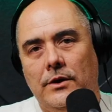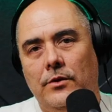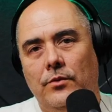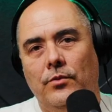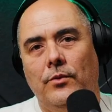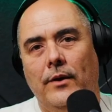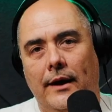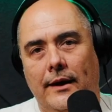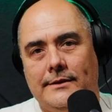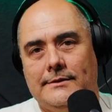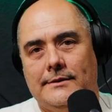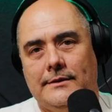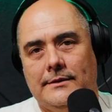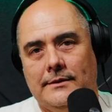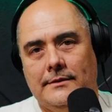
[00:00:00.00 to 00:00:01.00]
their
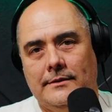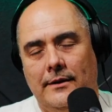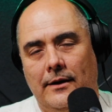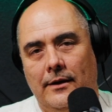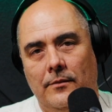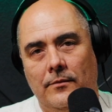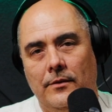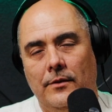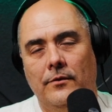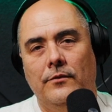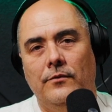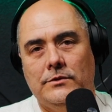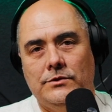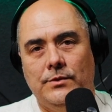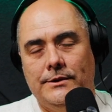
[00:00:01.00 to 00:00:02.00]
rates, now I'm
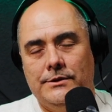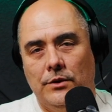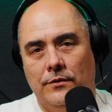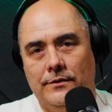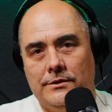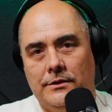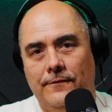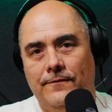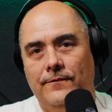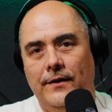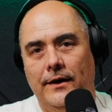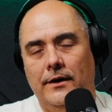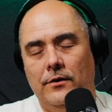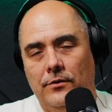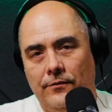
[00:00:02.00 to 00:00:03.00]
going to switch over to the
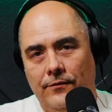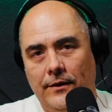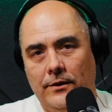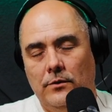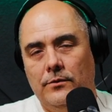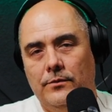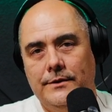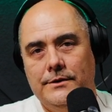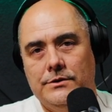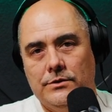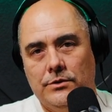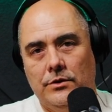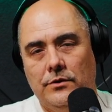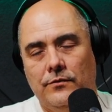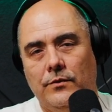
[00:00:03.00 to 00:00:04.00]
Federal
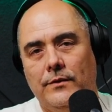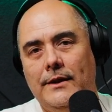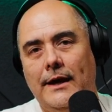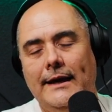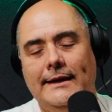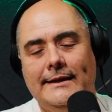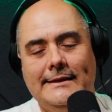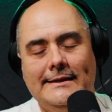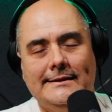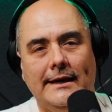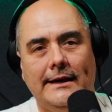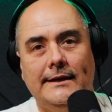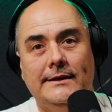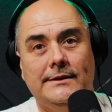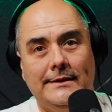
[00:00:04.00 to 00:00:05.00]
Reserve. When they
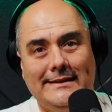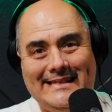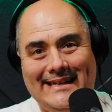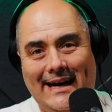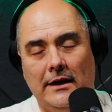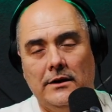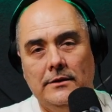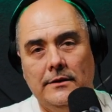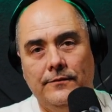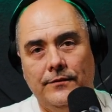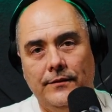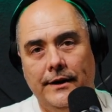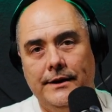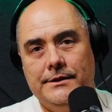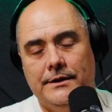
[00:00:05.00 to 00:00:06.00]
decided to tackle
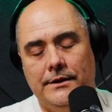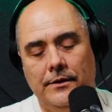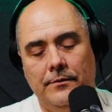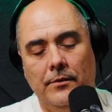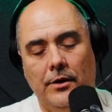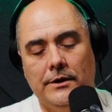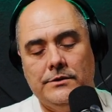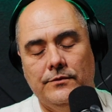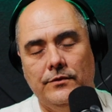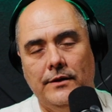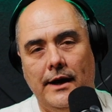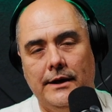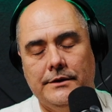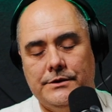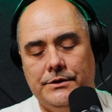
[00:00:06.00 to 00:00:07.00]
inflation in March of
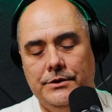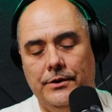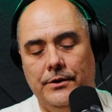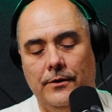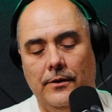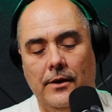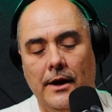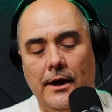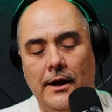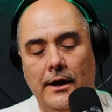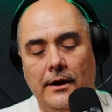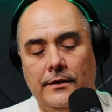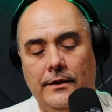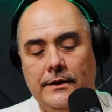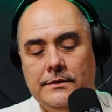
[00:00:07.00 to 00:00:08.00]
last year,
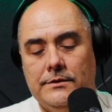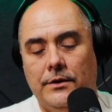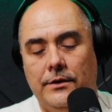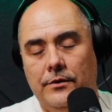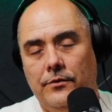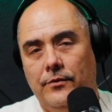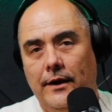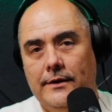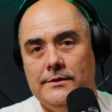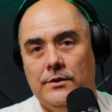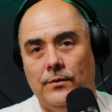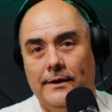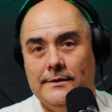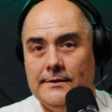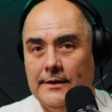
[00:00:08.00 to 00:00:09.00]
they started raising
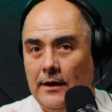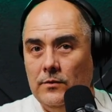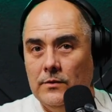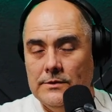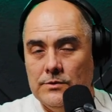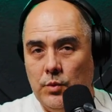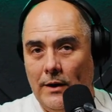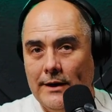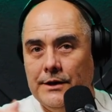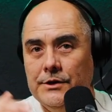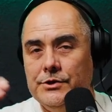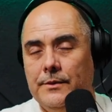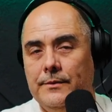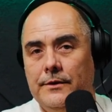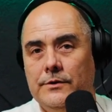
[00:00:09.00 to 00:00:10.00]
rates, and that was what
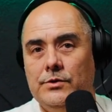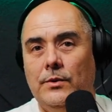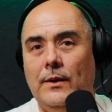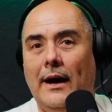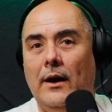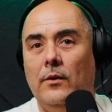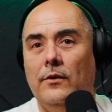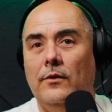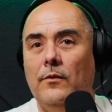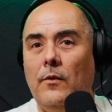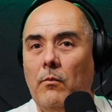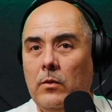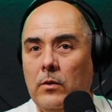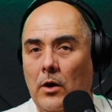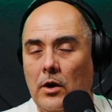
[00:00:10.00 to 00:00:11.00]
contributed to our
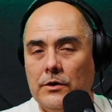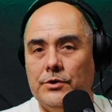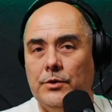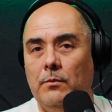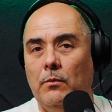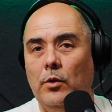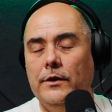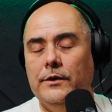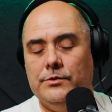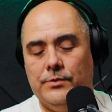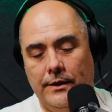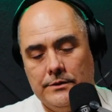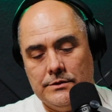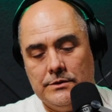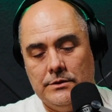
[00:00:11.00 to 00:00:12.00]
long-term mortgage
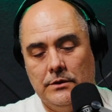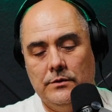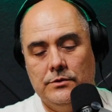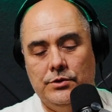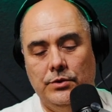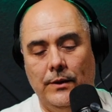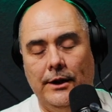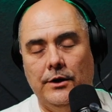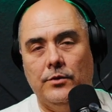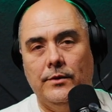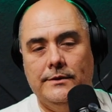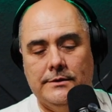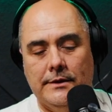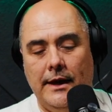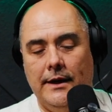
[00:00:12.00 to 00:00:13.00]
rates to
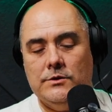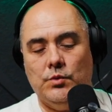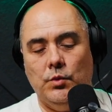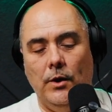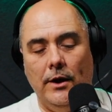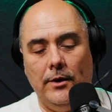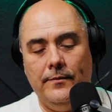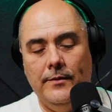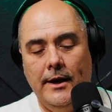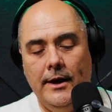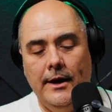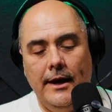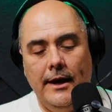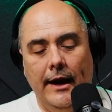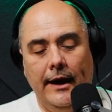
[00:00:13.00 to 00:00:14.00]
increase as well.
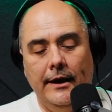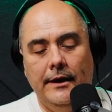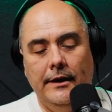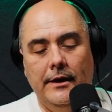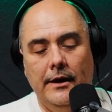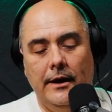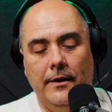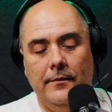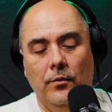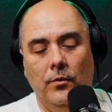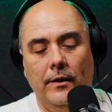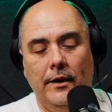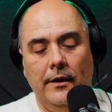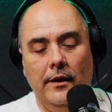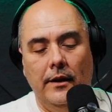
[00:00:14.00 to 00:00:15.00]
And
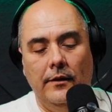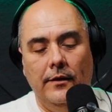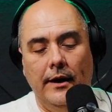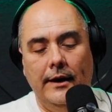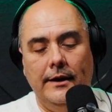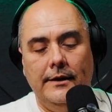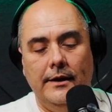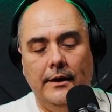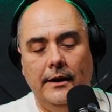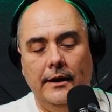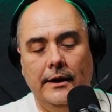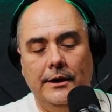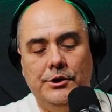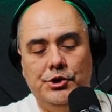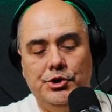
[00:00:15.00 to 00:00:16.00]

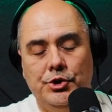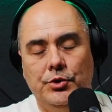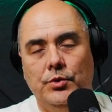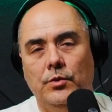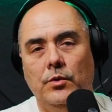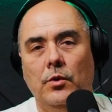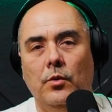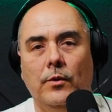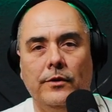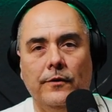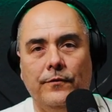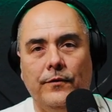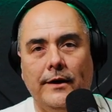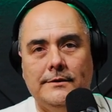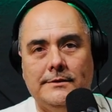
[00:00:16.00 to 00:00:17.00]
in June, when the
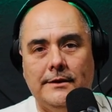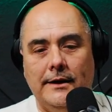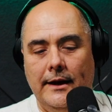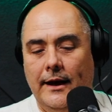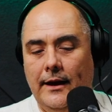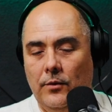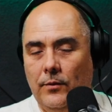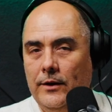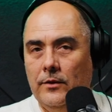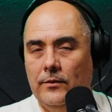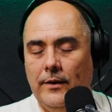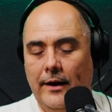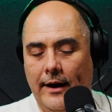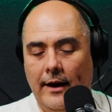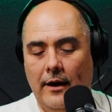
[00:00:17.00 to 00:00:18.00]
Fed said, hey, we
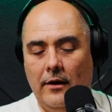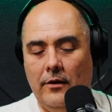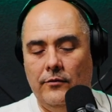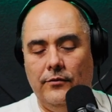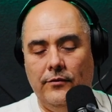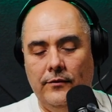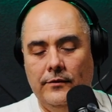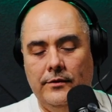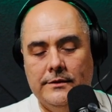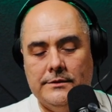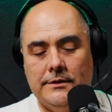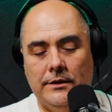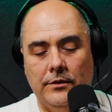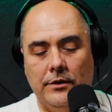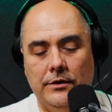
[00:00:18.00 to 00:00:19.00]
don't have this
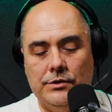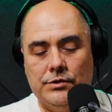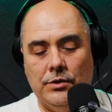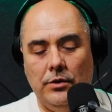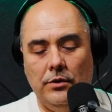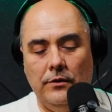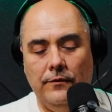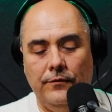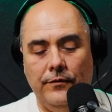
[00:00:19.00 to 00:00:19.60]
under control, in